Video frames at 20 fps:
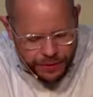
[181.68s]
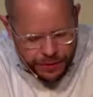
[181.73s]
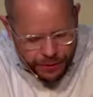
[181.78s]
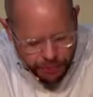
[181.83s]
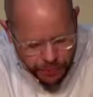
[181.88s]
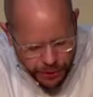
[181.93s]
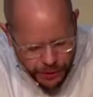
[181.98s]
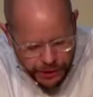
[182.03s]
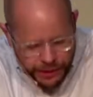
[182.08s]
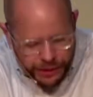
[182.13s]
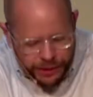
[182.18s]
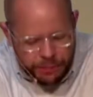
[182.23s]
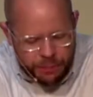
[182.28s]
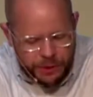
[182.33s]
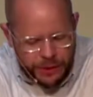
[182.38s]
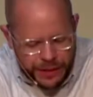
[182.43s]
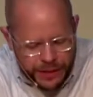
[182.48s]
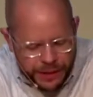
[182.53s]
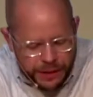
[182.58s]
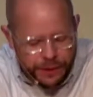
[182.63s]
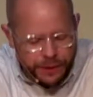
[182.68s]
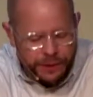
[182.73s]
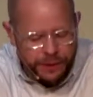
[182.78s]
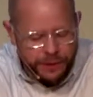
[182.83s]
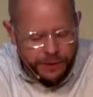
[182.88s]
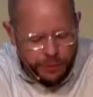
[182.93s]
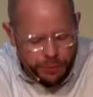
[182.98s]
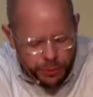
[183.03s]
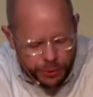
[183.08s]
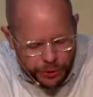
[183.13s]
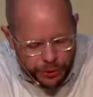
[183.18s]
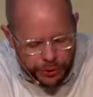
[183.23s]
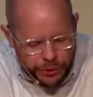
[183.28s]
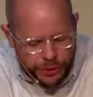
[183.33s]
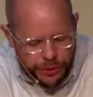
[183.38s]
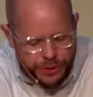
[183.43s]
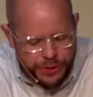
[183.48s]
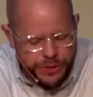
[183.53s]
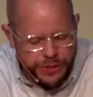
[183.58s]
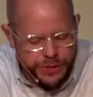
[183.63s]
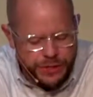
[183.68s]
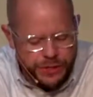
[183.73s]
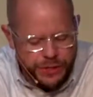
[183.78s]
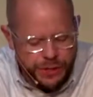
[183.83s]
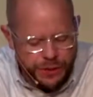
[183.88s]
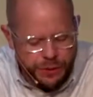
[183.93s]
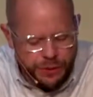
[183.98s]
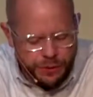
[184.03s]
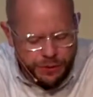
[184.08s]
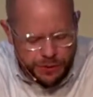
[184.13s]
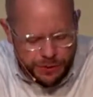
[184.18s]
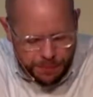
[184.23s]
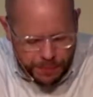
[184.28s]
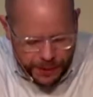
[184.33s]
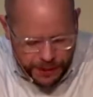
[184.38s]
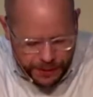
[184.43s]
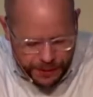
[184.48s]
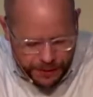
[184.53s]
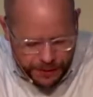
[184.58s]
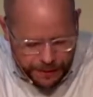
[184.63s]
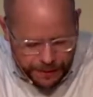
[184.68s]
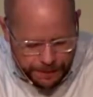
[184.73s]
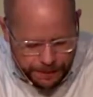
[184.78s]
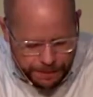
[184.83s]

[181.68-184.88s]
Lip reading: that we would hear the words you speak.